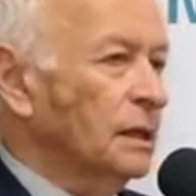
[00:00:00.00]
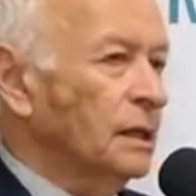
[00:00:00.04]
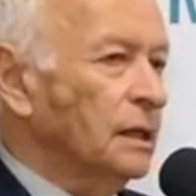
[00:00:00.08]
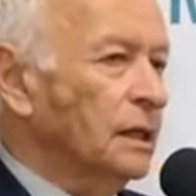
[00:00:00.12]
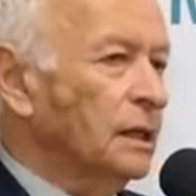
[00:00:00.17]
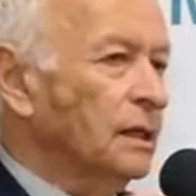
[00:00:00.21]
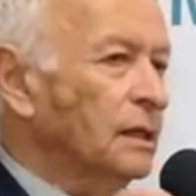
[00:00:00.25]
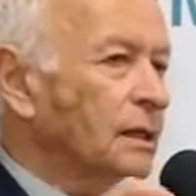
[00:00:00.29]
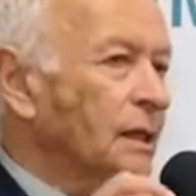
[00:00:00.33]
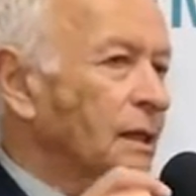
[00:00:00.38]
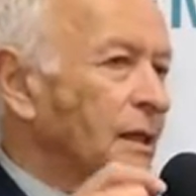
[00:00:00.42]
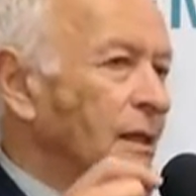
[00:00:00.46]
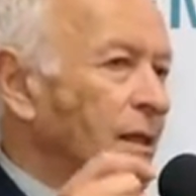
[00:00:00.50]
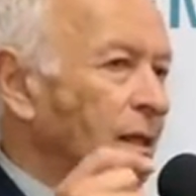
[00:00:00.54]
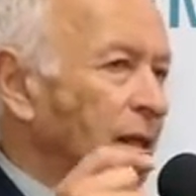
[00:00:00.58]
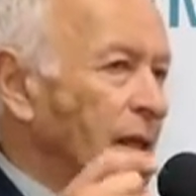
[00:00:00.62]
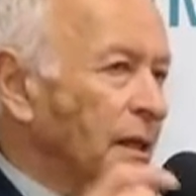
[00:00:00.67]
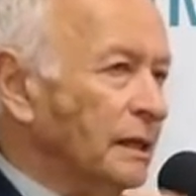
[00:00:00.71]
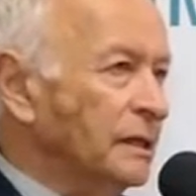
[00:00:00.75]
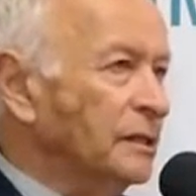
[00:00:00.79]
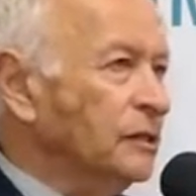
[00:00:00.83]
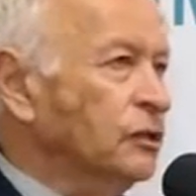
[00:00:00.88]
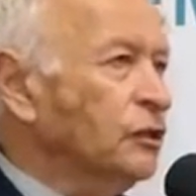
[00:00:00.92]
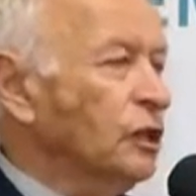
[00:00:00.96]
In the
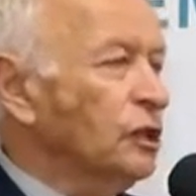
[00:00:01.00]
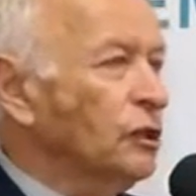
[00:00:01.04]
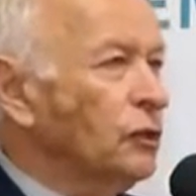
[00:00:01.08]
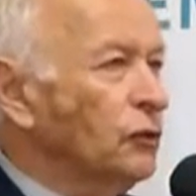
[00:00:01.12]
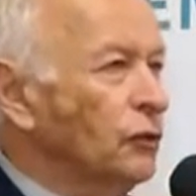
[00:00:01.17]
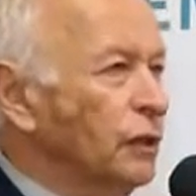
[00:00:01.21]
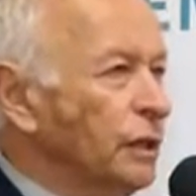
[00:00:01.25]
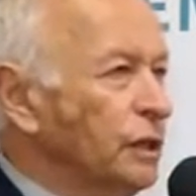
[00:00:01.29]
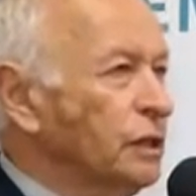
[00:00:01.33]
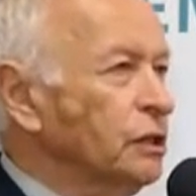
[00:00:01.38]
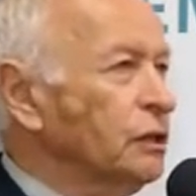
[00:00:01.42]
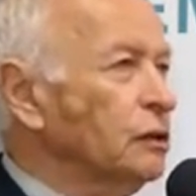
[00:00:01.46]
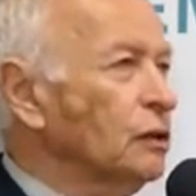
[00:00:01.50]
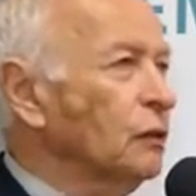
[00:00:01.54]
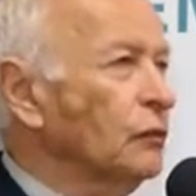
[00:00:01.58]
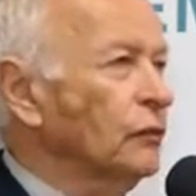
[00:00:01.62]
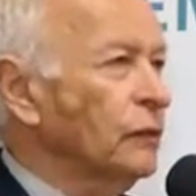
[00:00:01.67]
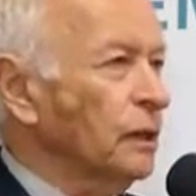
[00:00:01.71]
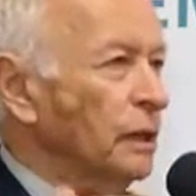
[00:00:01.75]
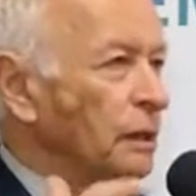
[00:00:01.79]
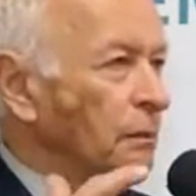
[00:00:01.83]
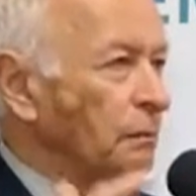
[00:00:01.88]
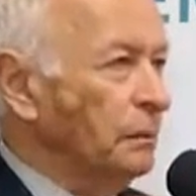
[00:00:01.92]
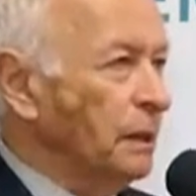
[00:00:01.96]
next generation of
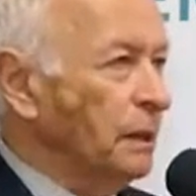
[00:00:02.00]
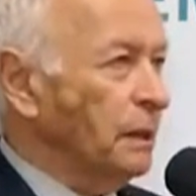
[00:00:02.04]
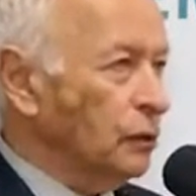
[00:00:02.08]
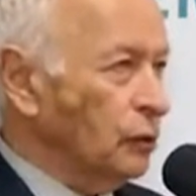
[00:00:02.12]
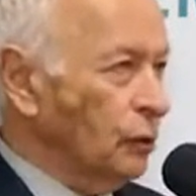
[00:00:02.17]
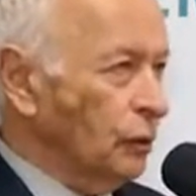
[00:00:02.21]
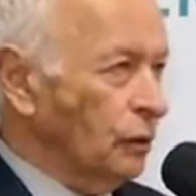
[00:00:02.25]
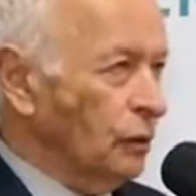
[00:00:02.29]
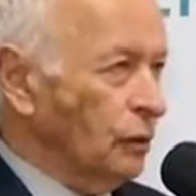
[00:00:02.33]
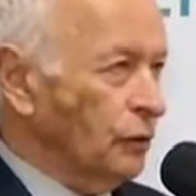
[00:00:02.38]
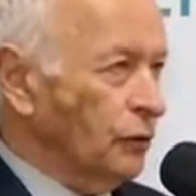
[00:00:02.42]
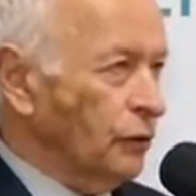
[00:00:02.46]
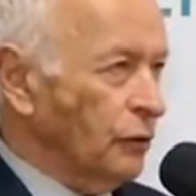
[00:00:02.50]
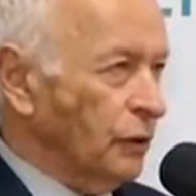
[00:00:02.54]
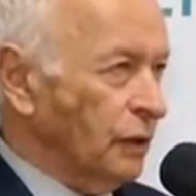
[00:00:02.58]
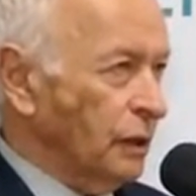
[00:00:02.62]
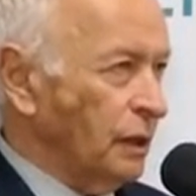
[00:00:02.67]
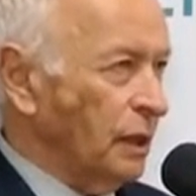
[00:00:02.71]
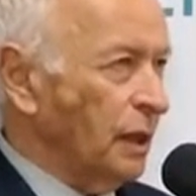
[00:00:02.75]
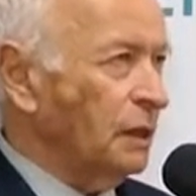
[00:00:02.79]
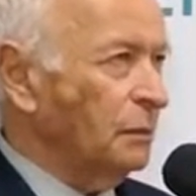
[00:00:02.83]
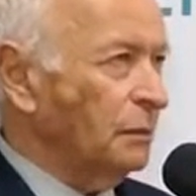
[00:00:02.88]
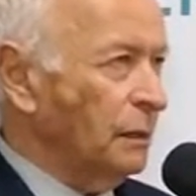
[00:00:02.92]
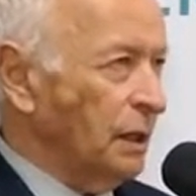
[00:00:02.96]
implantology,
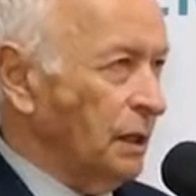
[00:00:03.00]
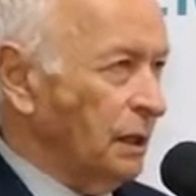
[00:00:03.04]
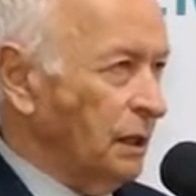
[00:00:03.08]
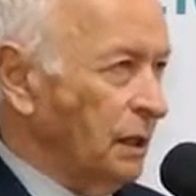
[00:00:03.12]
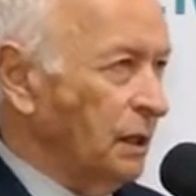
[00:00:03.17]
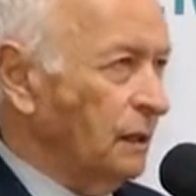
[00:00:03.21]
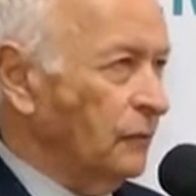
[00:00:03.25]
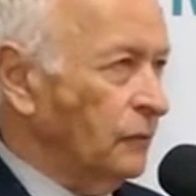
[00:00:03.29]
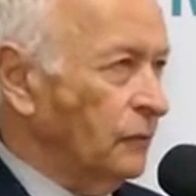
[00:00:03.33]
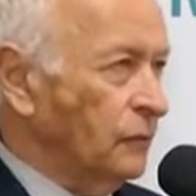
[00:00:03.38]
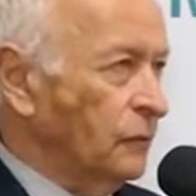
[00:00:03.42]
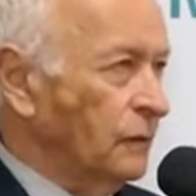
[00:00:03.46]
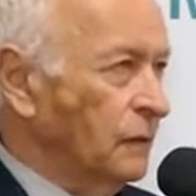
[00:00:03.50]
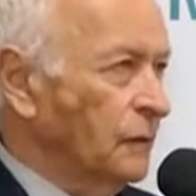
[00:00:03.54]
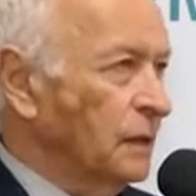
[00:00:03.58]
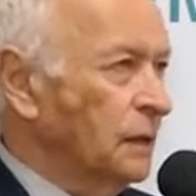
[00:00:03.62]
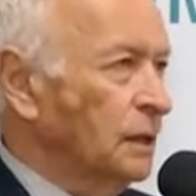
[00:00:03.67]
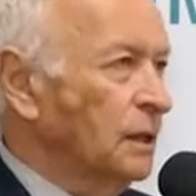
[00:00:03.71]
I believe,